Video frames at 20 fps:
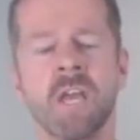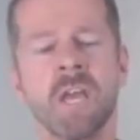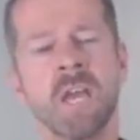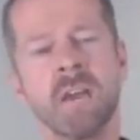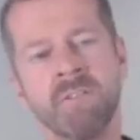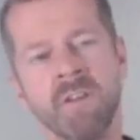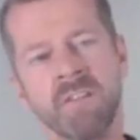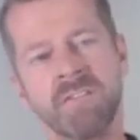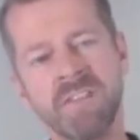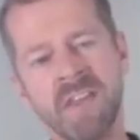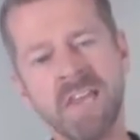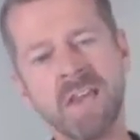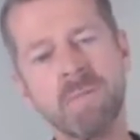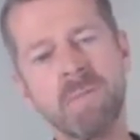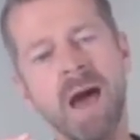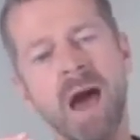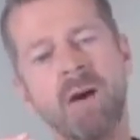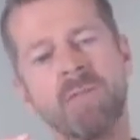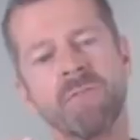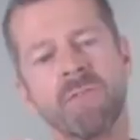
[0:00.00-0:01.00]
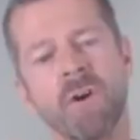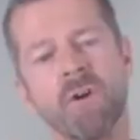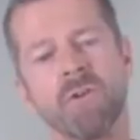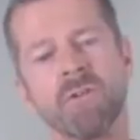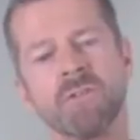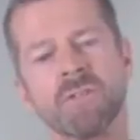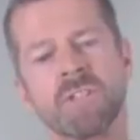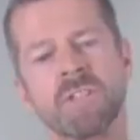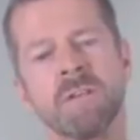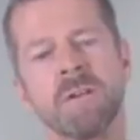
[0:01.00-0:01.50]
If you think about
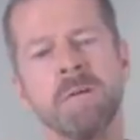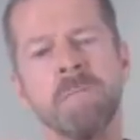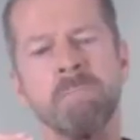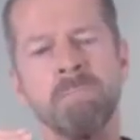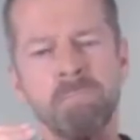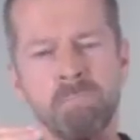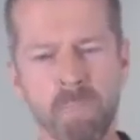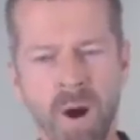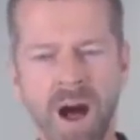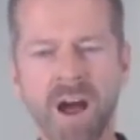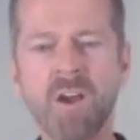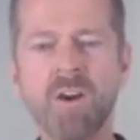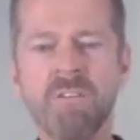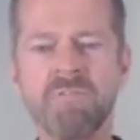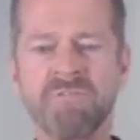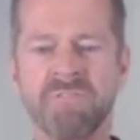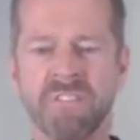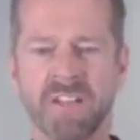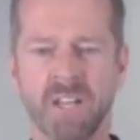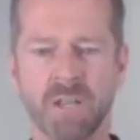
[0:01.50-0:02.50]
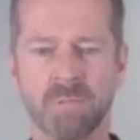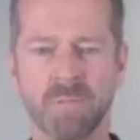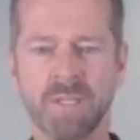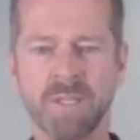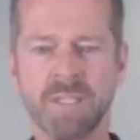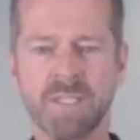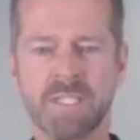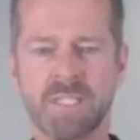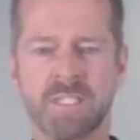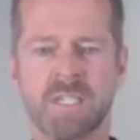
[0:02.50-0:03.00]
those
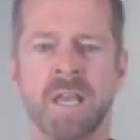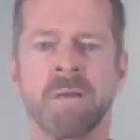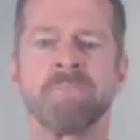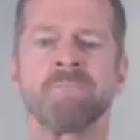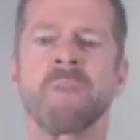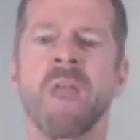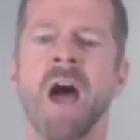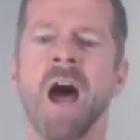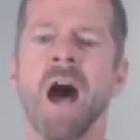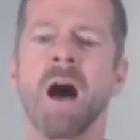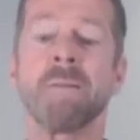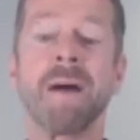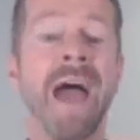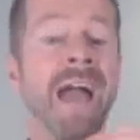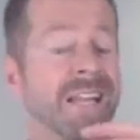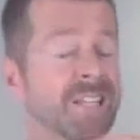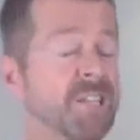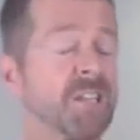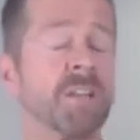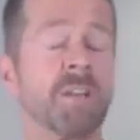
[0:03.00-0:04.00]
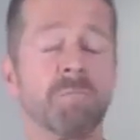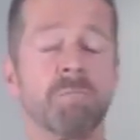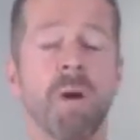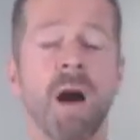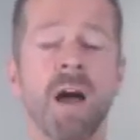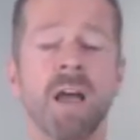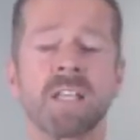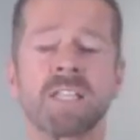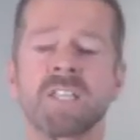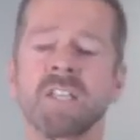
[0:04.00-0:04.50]
myofilaments, actin and
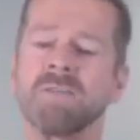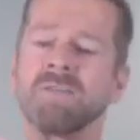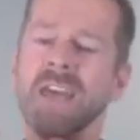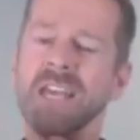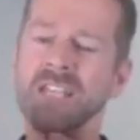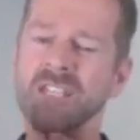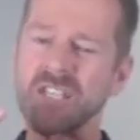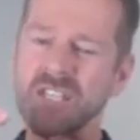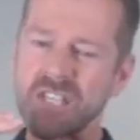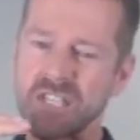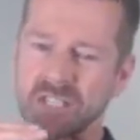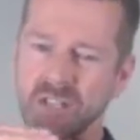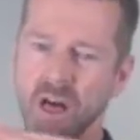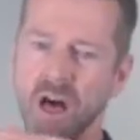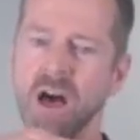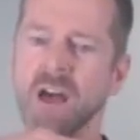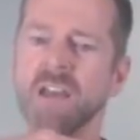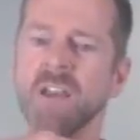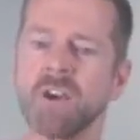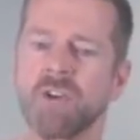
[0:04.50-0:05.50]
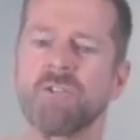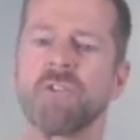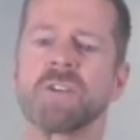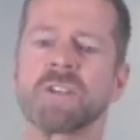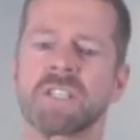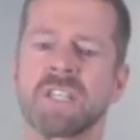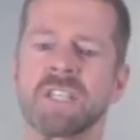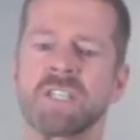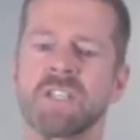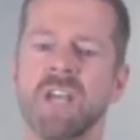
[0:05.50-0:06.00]
myosin, they slide
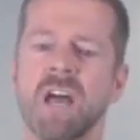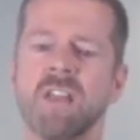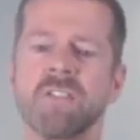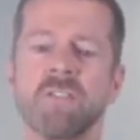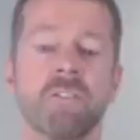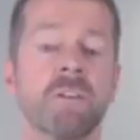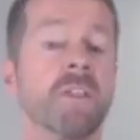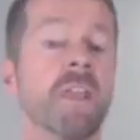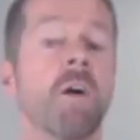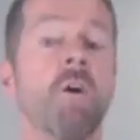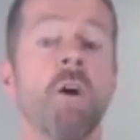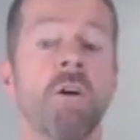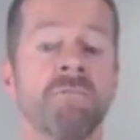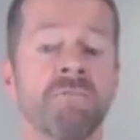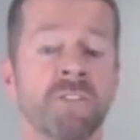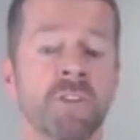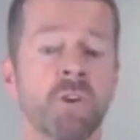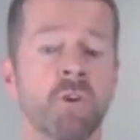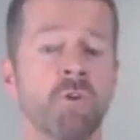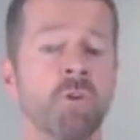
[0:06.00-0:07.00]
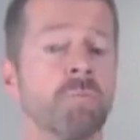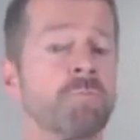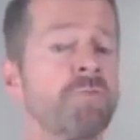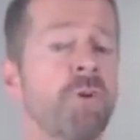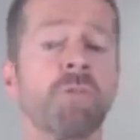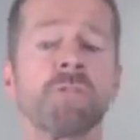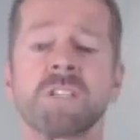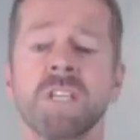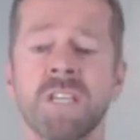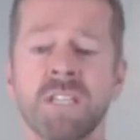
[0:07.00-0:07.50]
across each other and they're often called
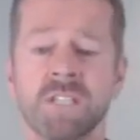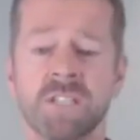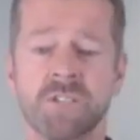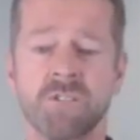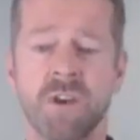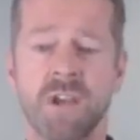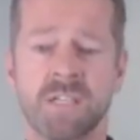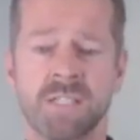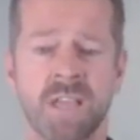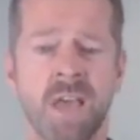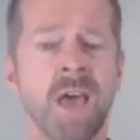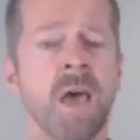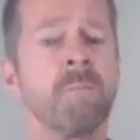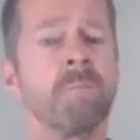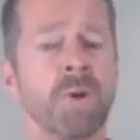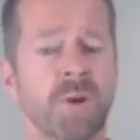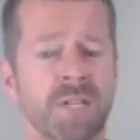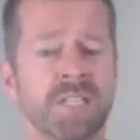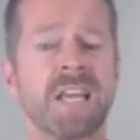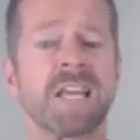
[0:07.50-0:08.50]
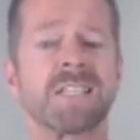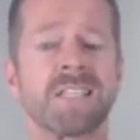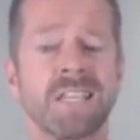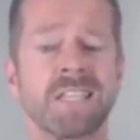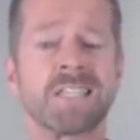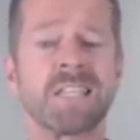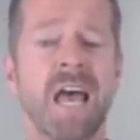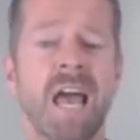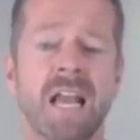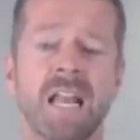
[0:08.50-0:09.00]
protein strands because that's
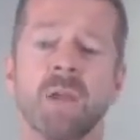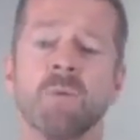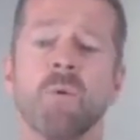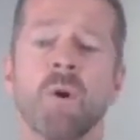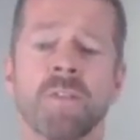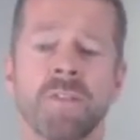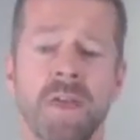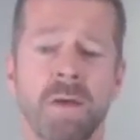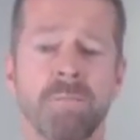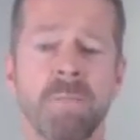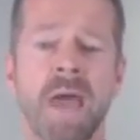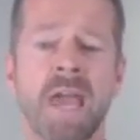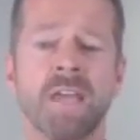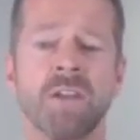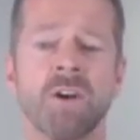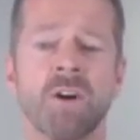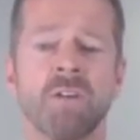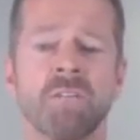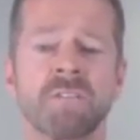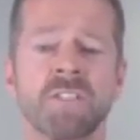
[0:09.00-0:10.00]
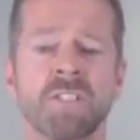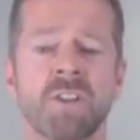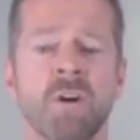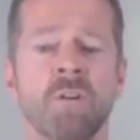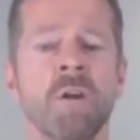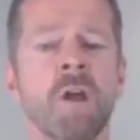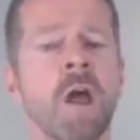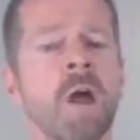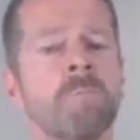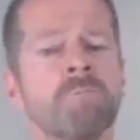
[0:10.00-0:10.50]
exactly what they're made of.
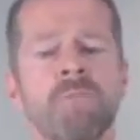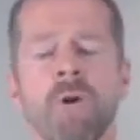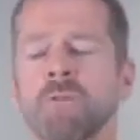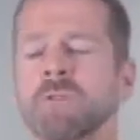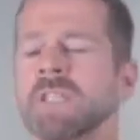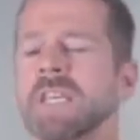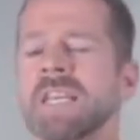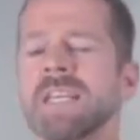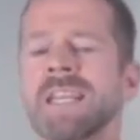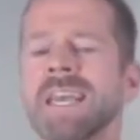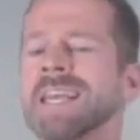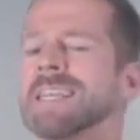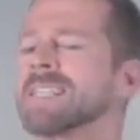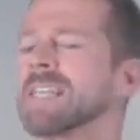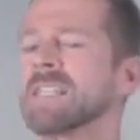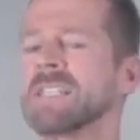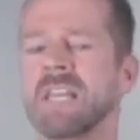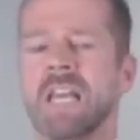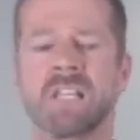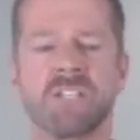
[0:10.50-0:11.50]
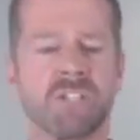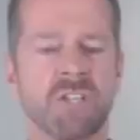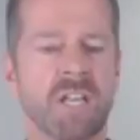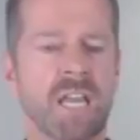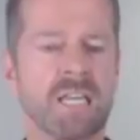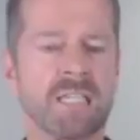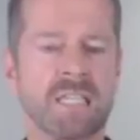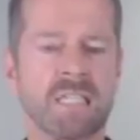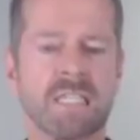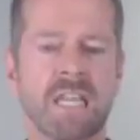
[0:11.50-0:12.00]
So protein is essential,
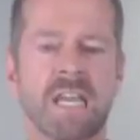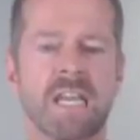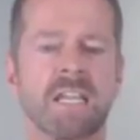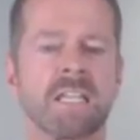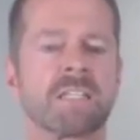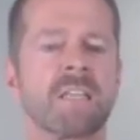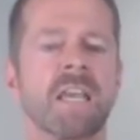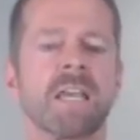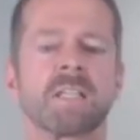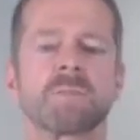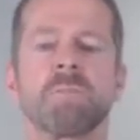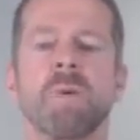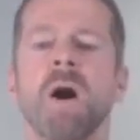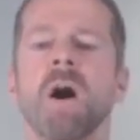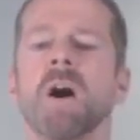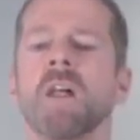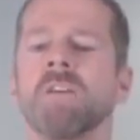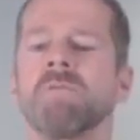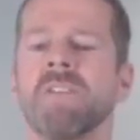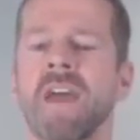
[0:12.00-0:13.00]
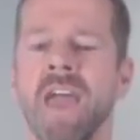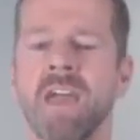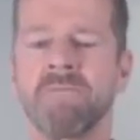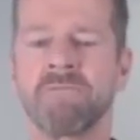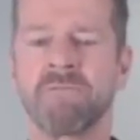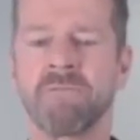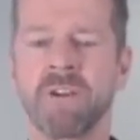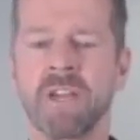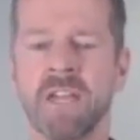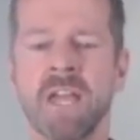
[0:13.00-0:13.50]
as I said, it's part of
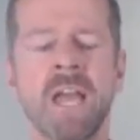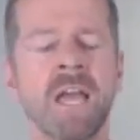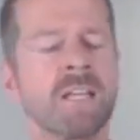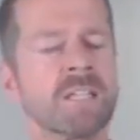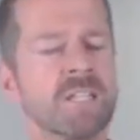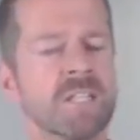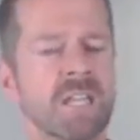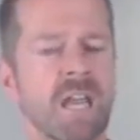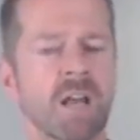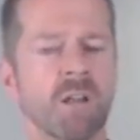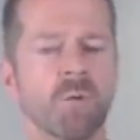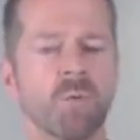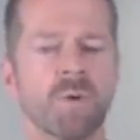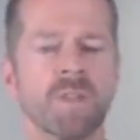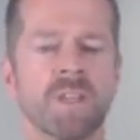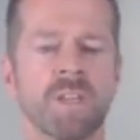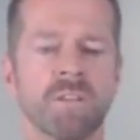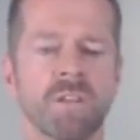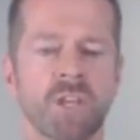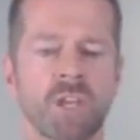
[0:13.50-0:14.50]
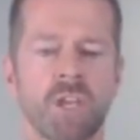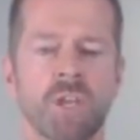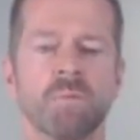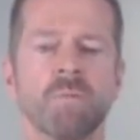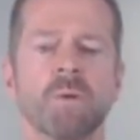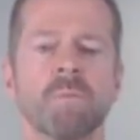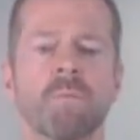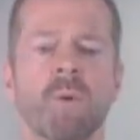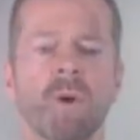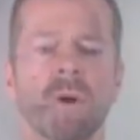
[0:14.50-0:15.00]
every cell within the
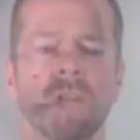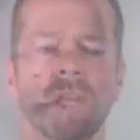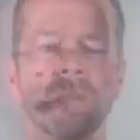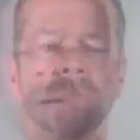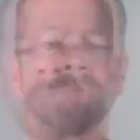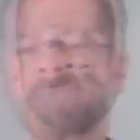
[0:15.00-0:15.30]
human body.